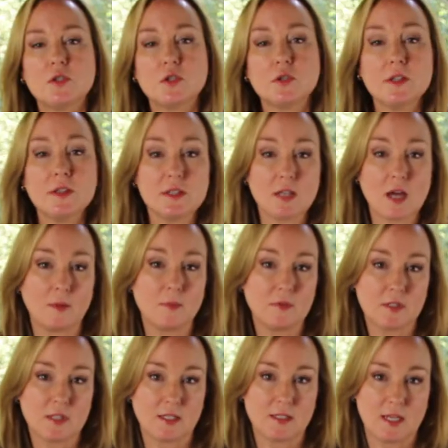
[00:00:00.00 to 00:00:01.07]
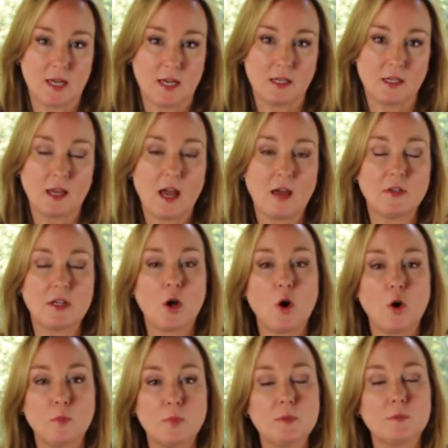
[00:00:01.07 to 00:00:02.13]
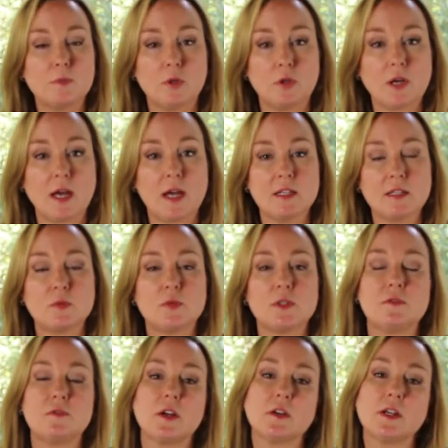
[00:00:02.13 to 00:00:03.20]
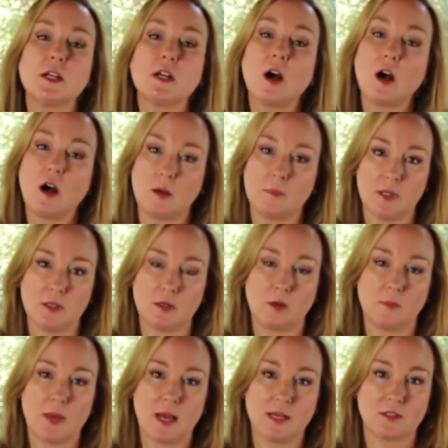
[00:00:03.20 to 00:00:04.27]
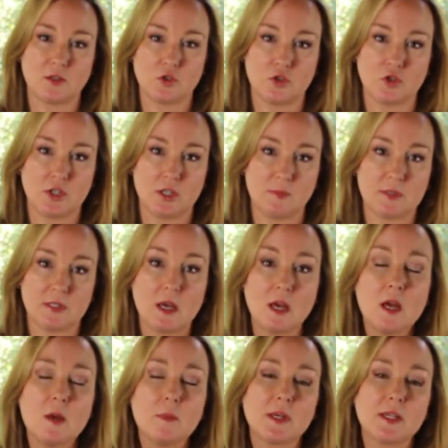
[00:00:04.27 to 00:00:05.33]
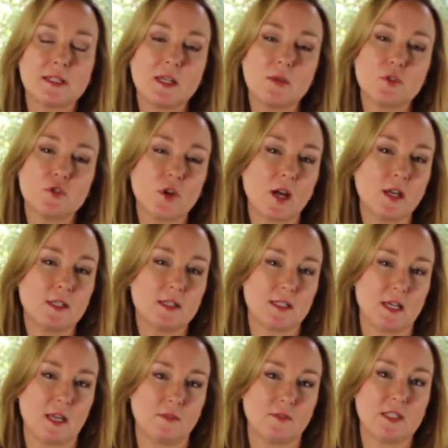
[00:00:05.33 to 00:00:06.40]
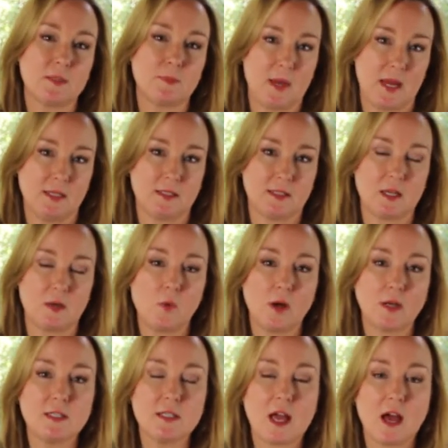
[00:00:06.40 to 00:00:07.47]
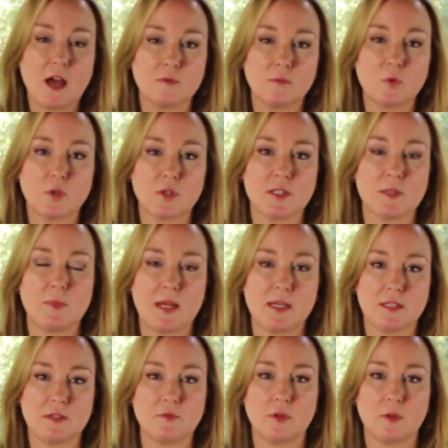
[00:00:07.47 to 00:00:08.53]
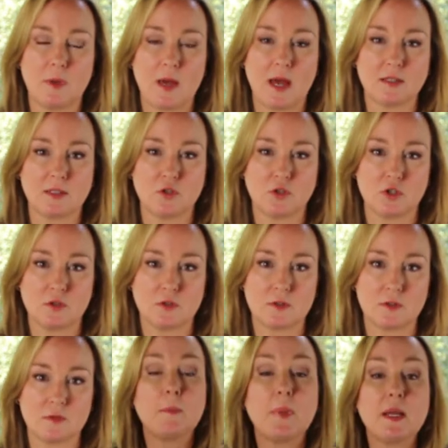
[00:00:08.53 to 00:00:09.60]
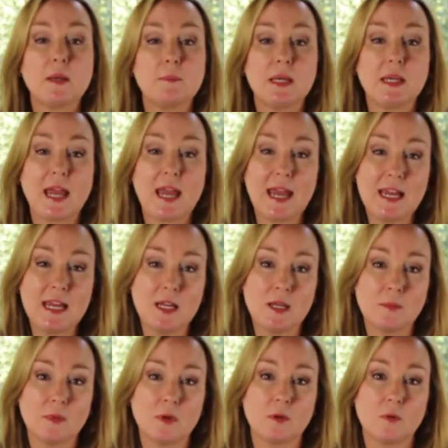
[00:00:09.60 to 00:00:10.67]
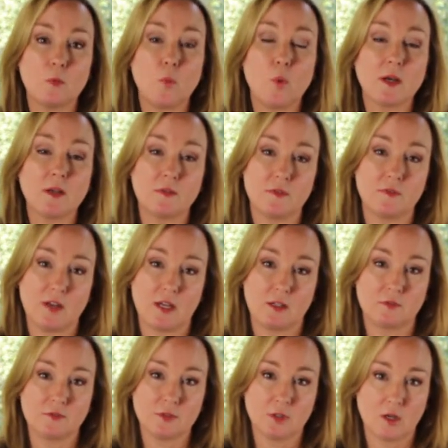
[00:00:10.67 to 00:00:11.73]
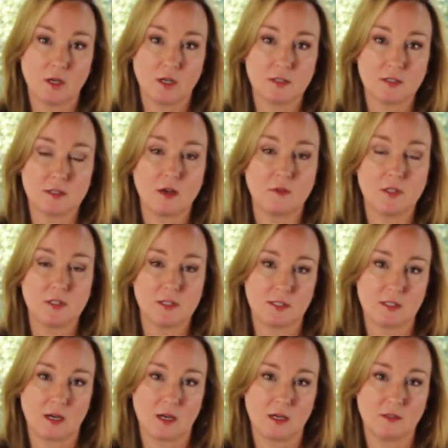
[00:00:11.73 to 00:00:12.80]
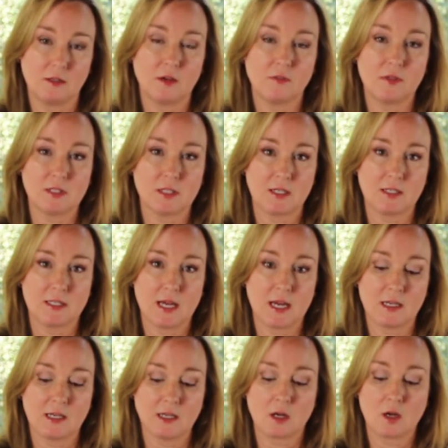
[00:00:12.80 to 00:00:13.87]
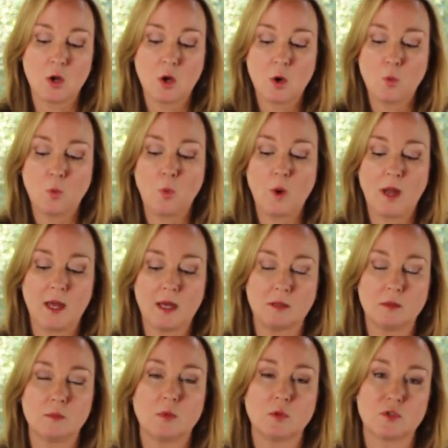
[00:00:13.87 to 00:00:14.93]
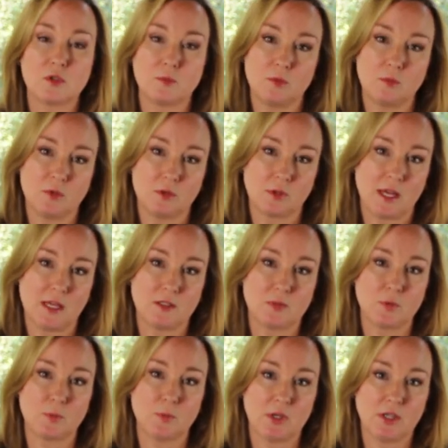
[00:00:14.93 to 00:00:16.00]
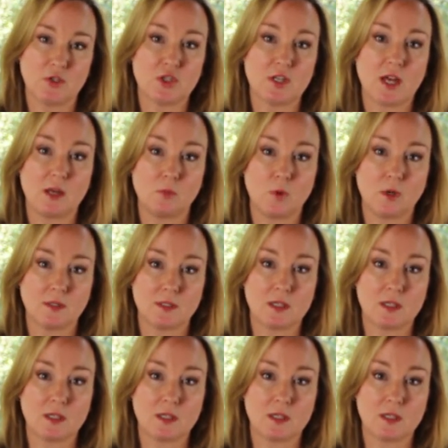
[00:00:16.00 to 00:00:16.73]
During the time of the Titanic, having open bulkheads was very common on passenger ships because they were trying to save space. They wanted to have more space for the passengers. But it became one of the fatal flaws of the design of the Titanic when multiple bulkheads were breached at one